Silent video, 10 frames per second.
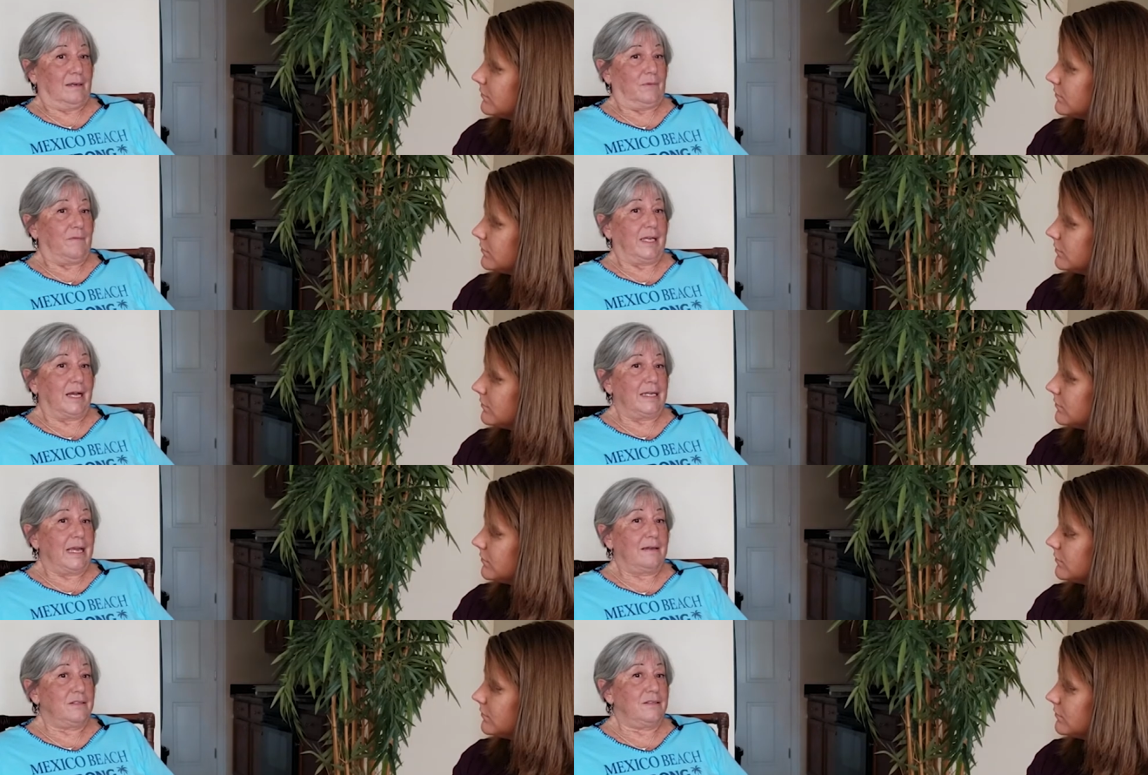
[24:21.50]
Speaker 1: when we got
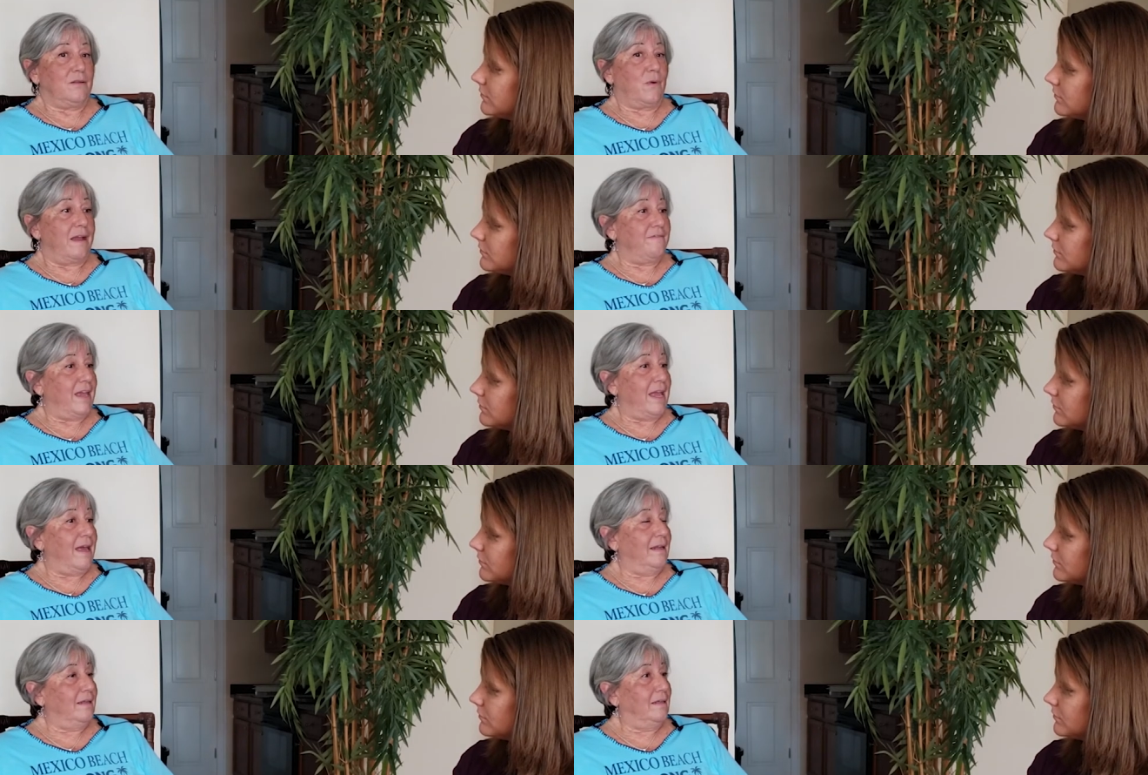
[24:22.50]
down to the white
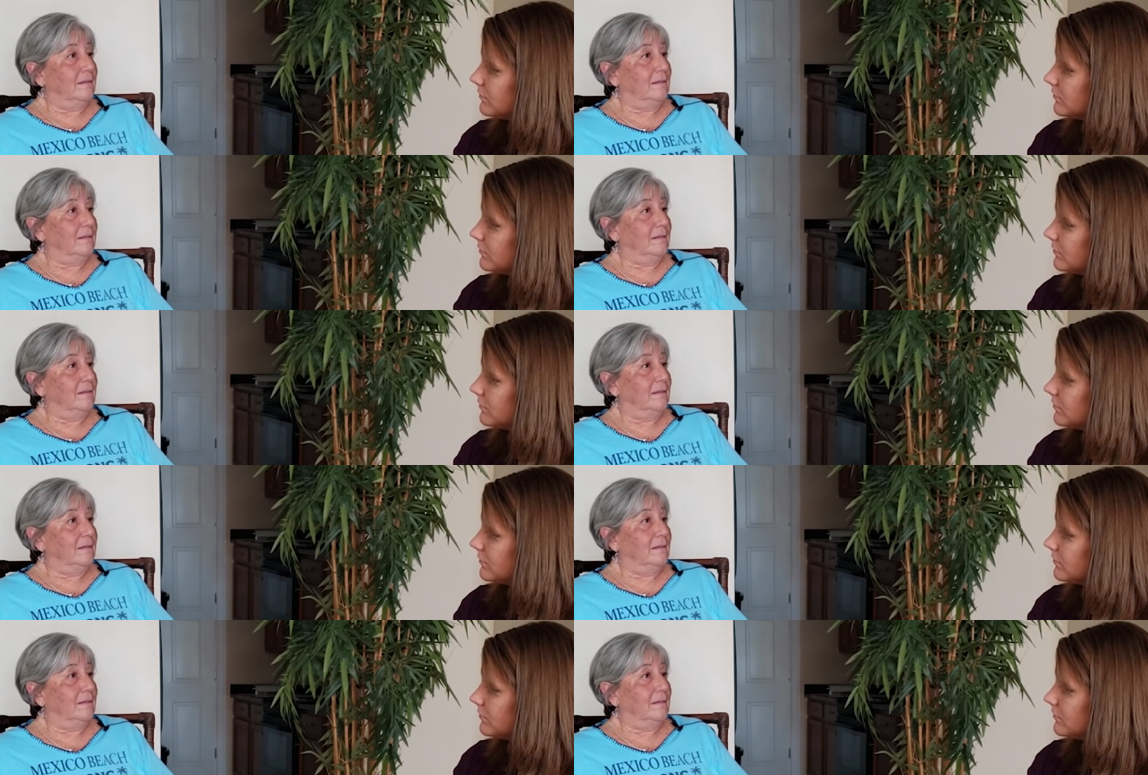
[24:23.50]
van,